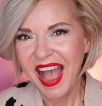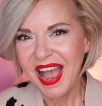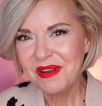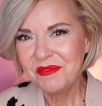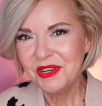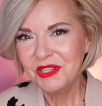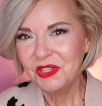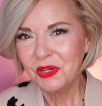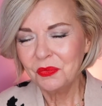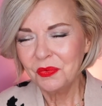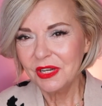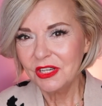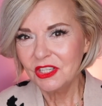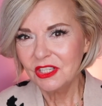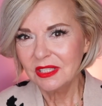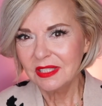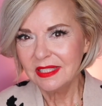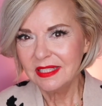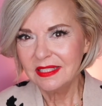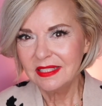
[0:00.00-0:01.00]
I was
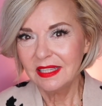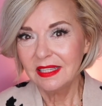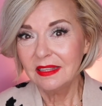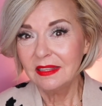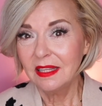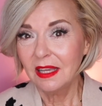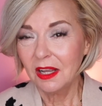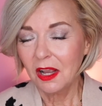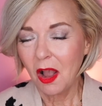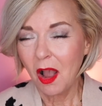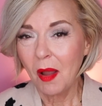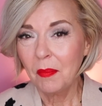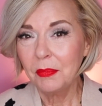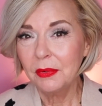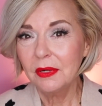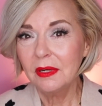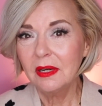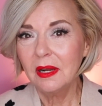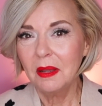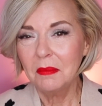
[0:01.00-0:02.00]
originally sent the
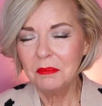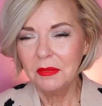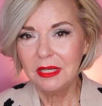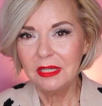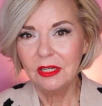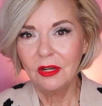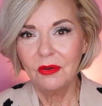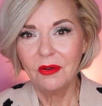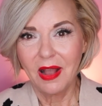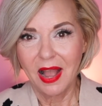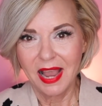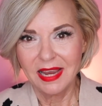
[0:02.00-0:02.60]
Copper Amino